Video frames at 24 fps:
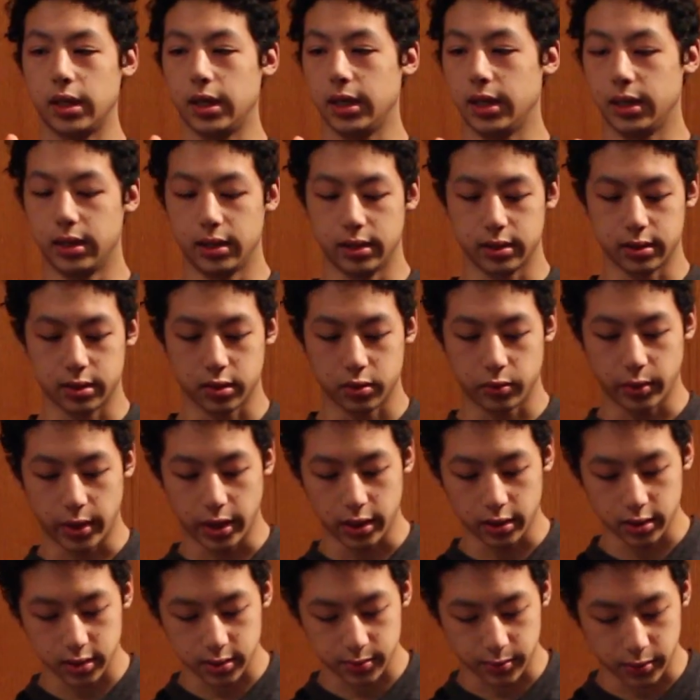in a
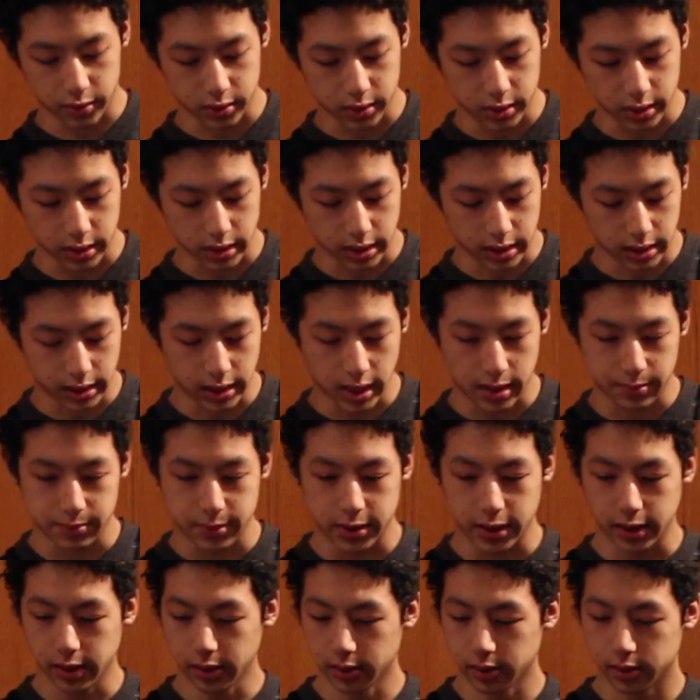square as opposed to
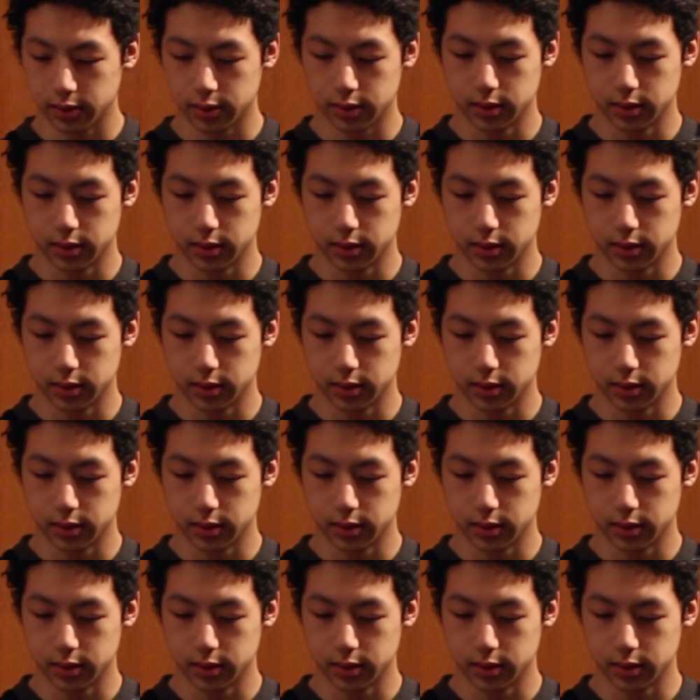collapsing.